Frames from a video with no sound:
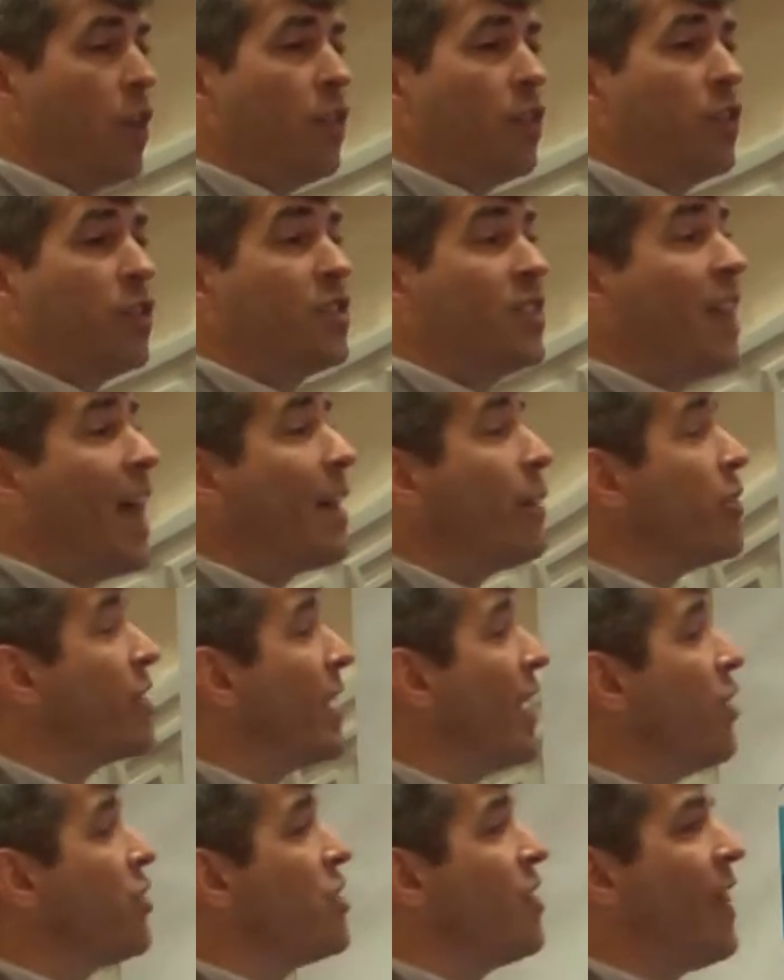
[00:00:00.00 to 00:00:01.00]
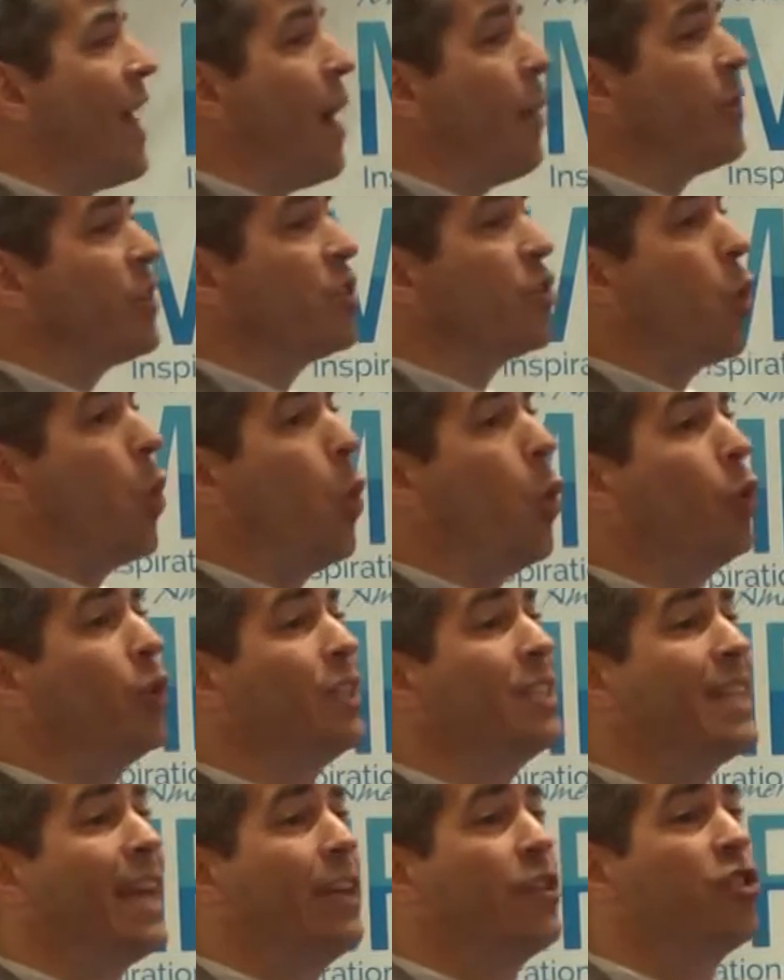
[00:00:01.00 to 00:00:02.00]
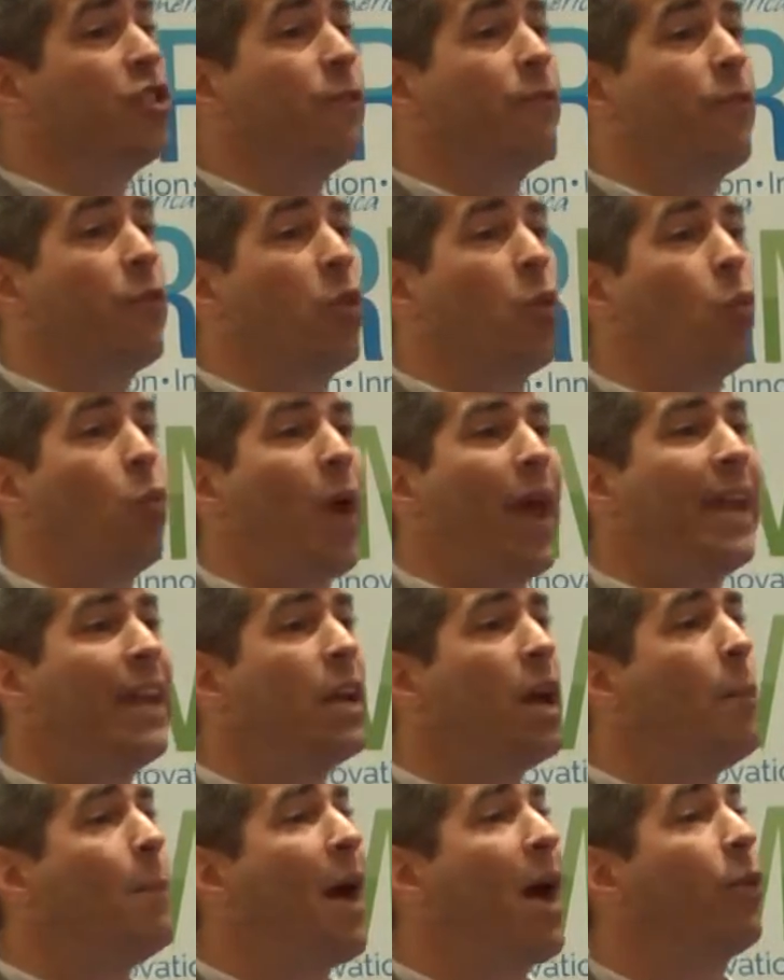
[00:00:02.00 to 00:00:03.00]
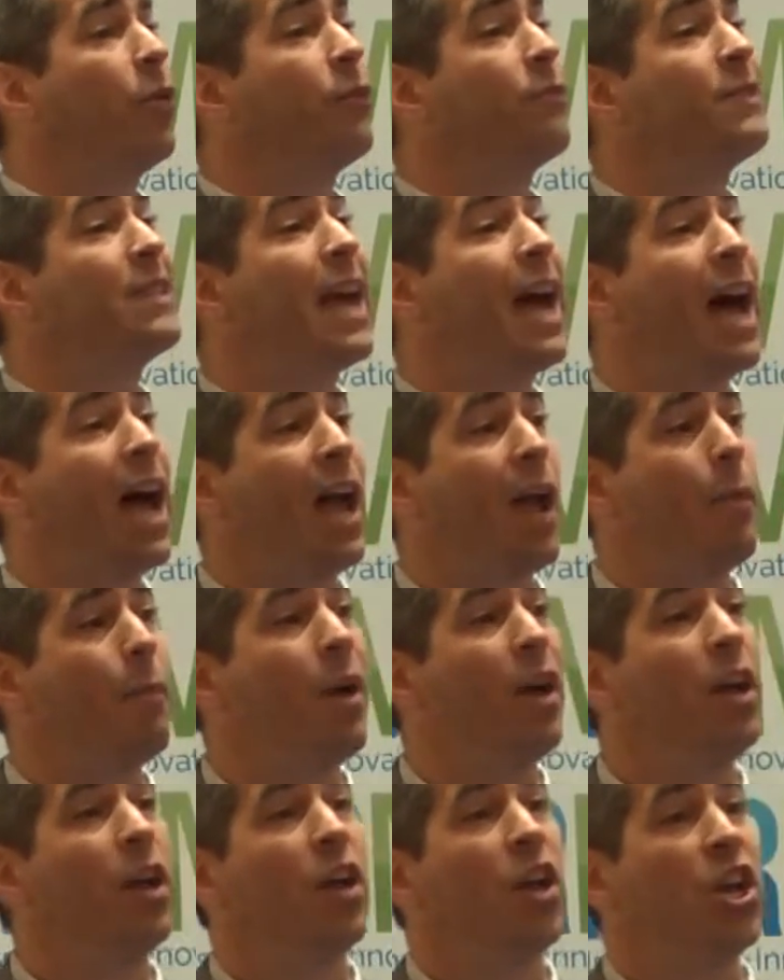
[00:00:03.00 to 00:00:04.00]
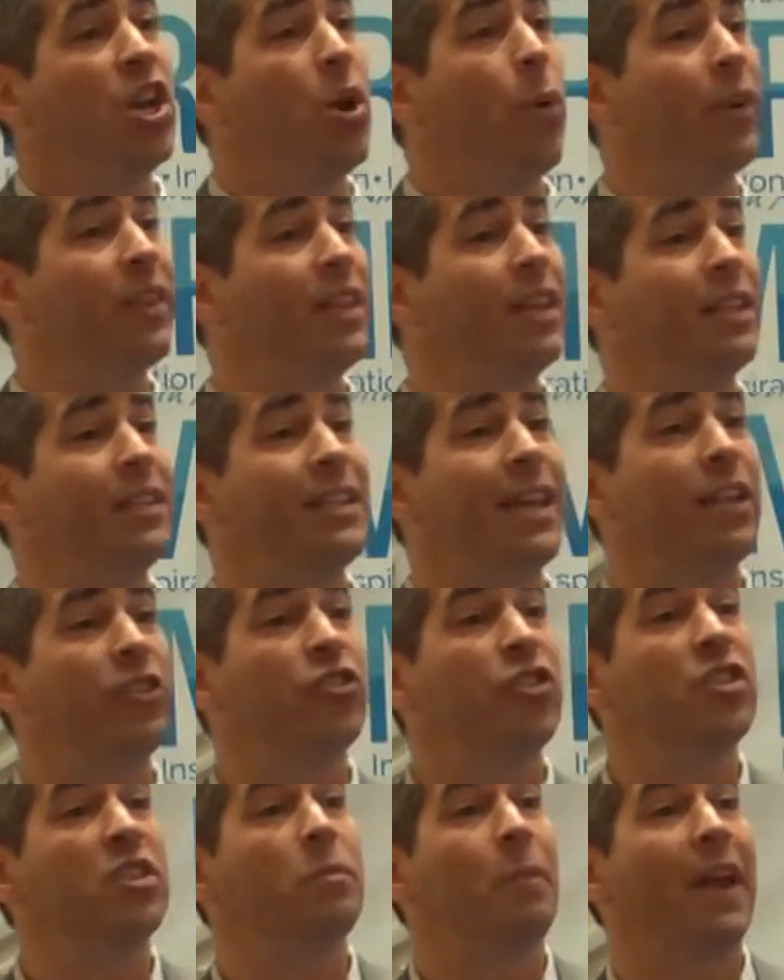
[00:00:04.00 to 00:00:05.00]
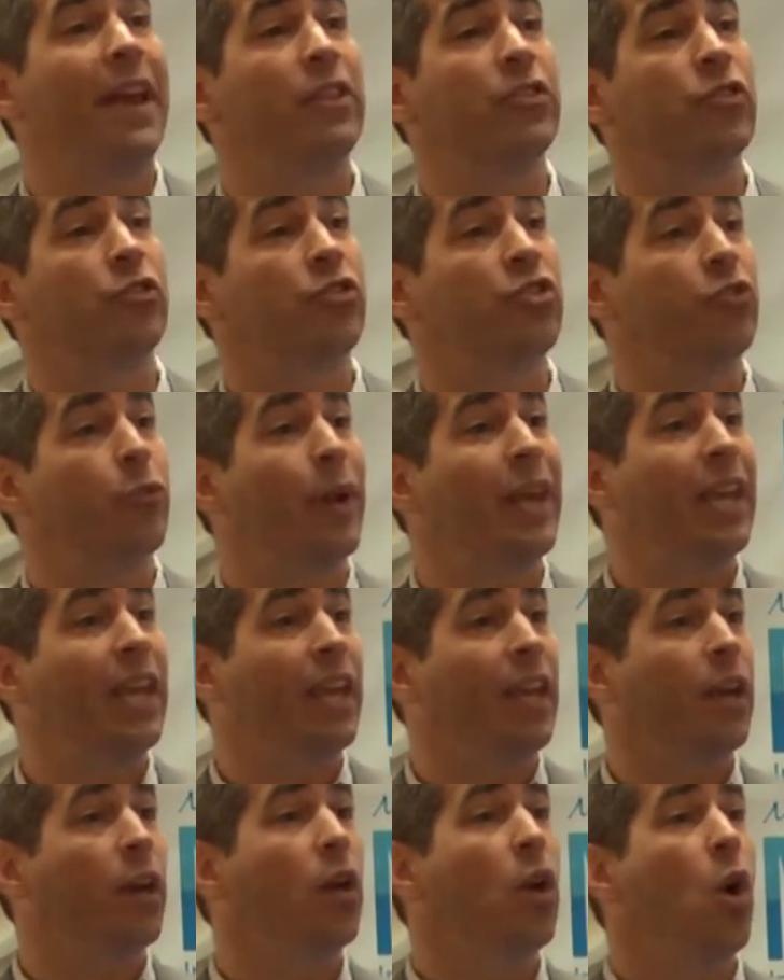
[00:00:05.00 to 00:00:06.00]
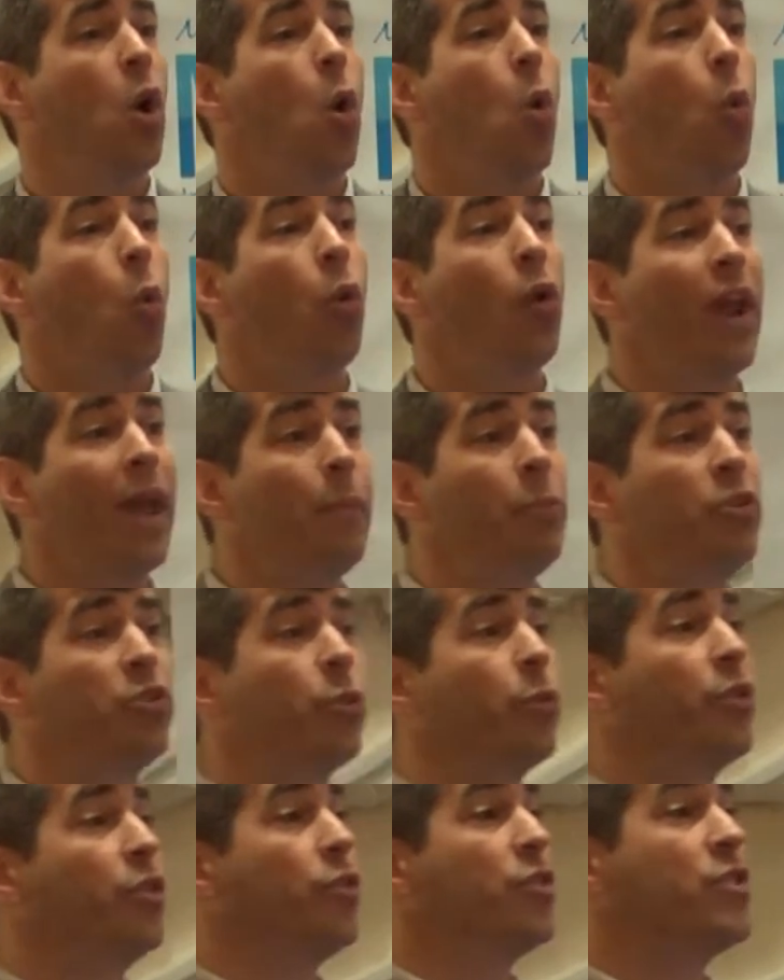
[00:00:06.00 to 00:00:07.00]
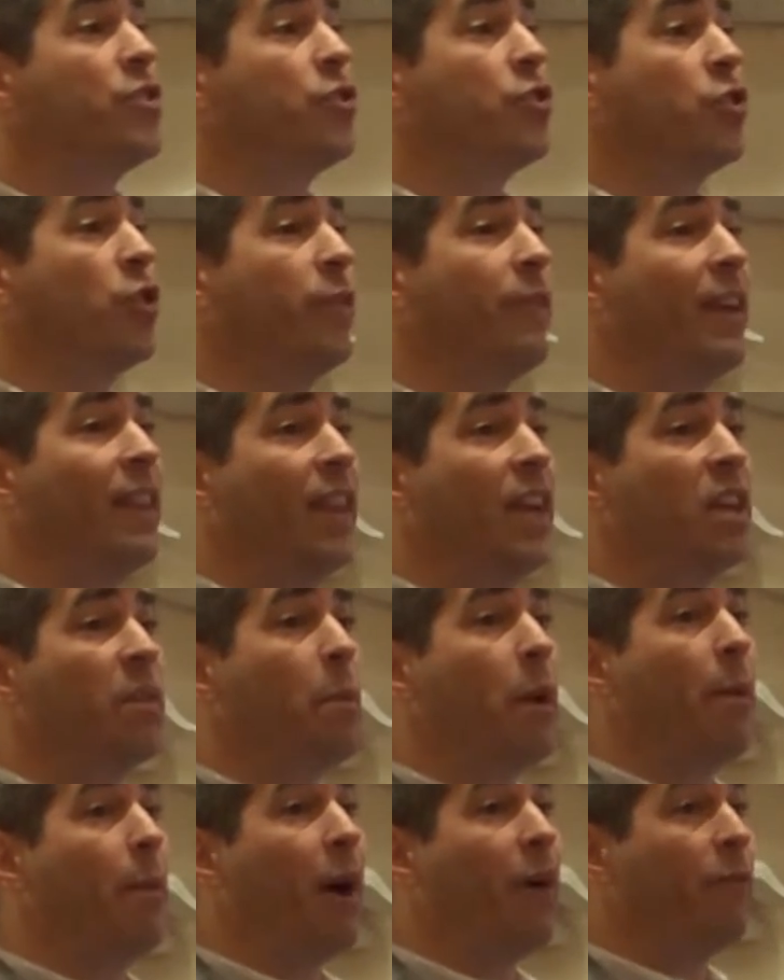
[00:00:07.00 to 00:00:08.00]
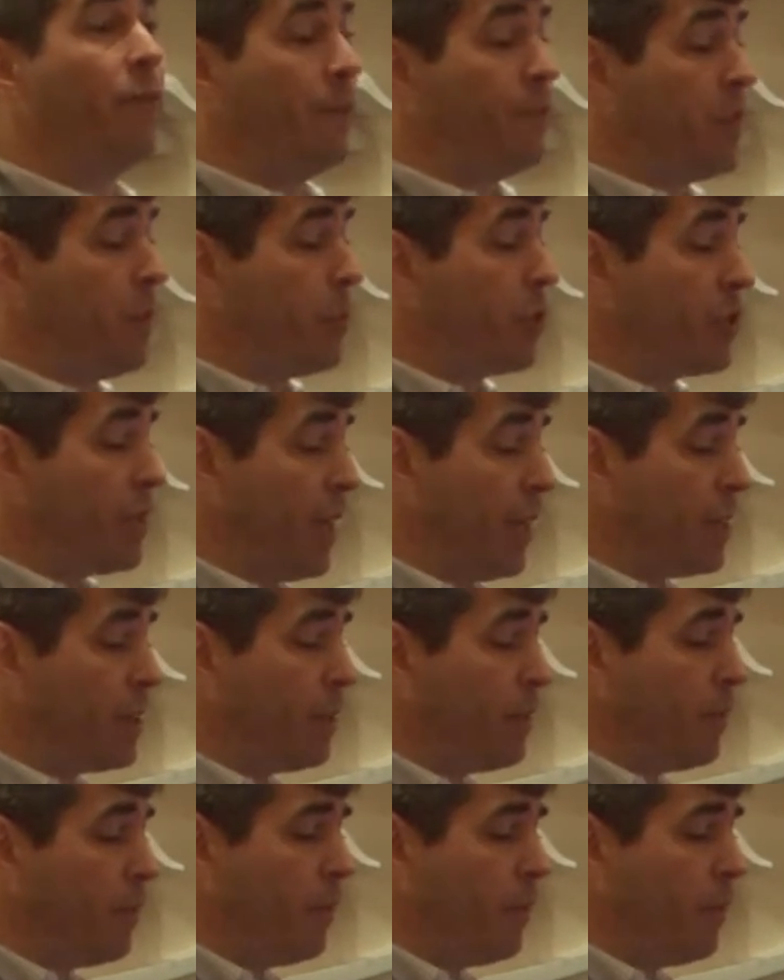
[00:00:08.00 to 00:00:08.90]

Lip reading: The slider scales allow us to hold attention for the right amount of time. Knowing that attention spans are shrinking, we're able to reduce the survey length by about 50%.